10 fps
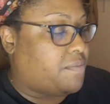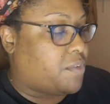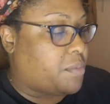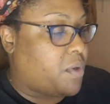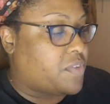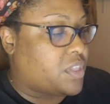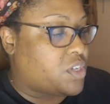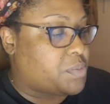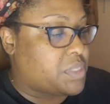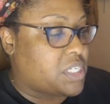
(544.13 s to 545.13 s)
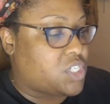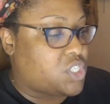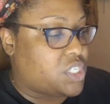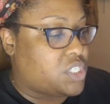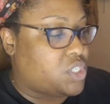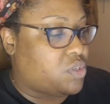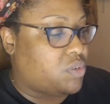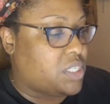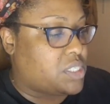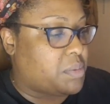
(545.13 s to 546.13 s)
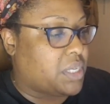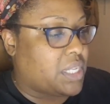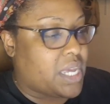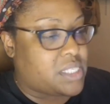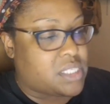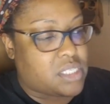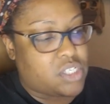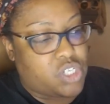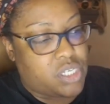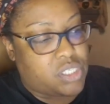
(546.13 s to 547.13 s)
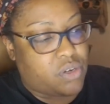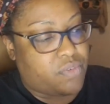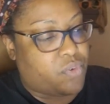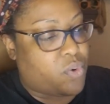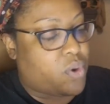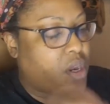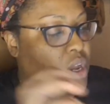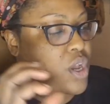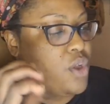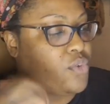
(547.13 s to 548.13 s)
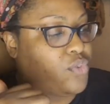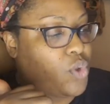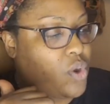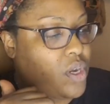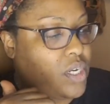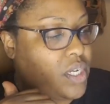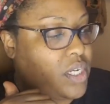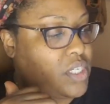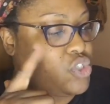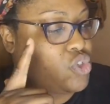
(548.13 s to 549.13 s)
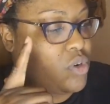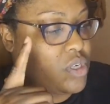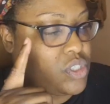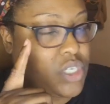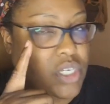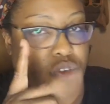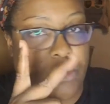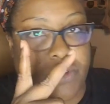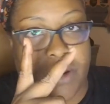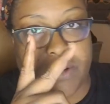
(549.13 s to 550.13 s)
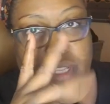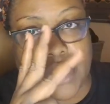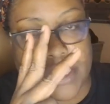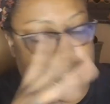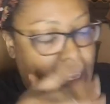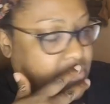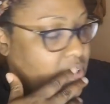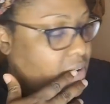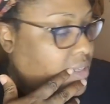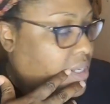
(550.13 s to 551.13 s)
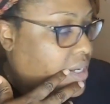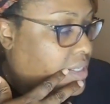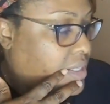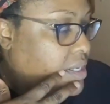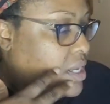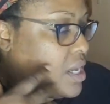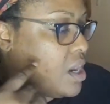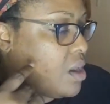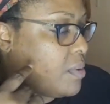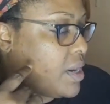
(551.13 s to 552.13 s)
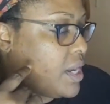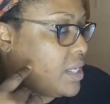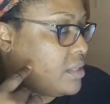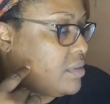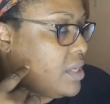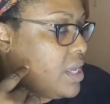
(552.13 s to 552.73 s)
for both of those positions, you need to be a licensed adjuster for Florida, Georgia, North Carolina, South Carolina. All right.